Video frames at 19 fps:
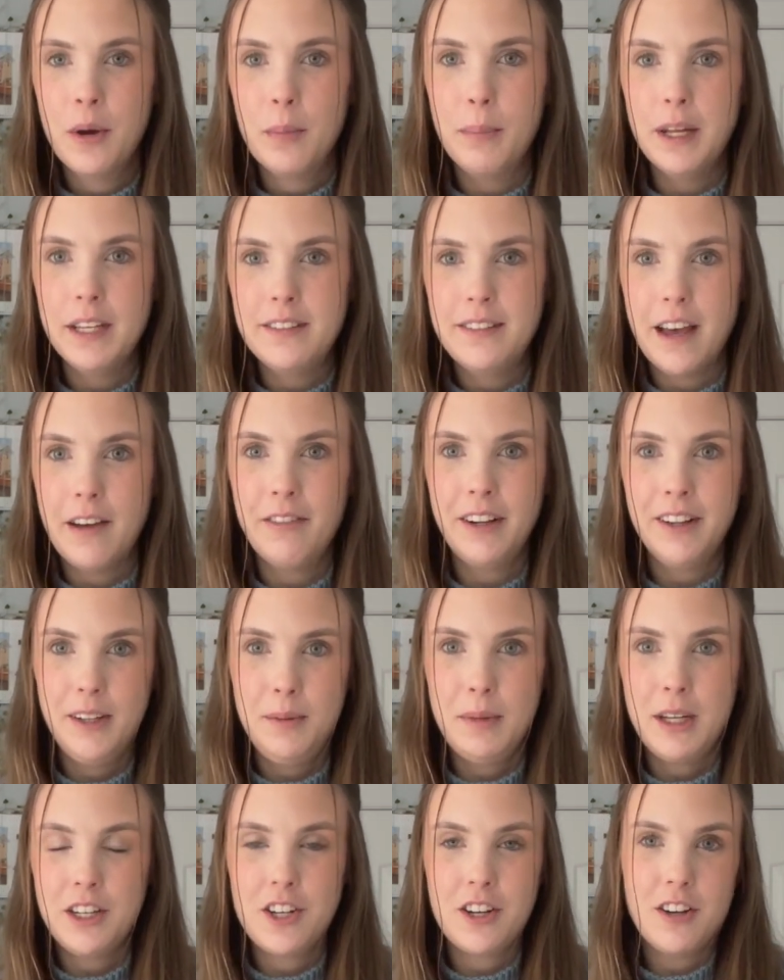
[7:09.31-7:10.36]
But definitely
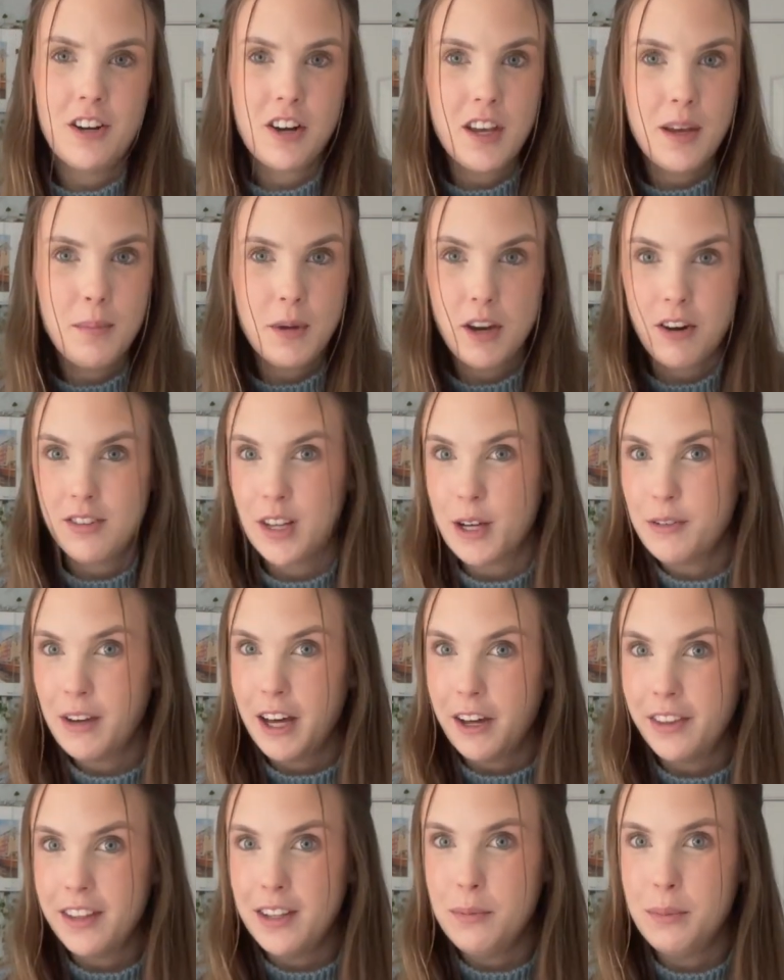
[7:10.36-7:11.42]
make sure you're keeping yourself
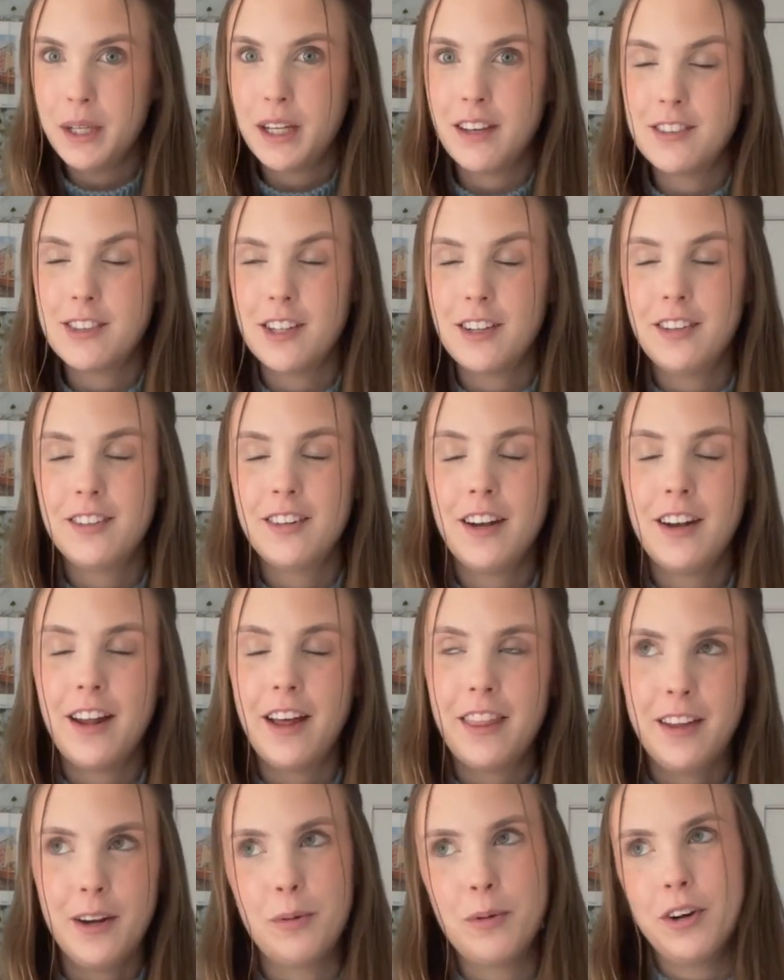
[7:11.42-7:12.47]
healthy, because there is
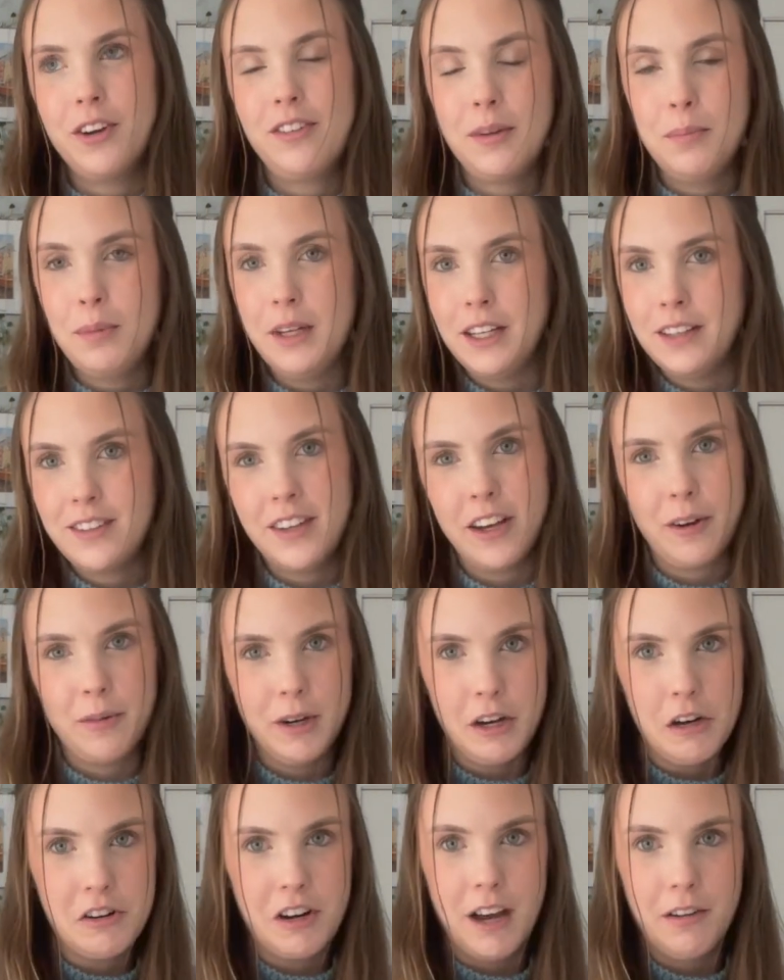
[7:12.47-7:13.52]
nothing worse than being sick when
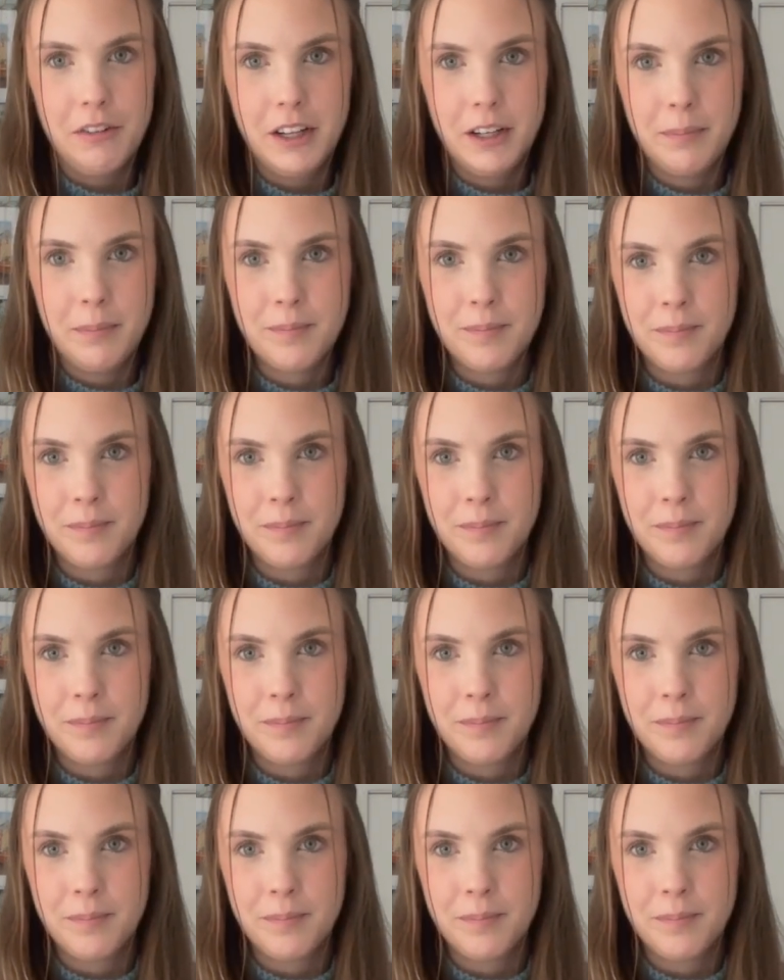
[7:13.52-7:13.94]
you're traveling.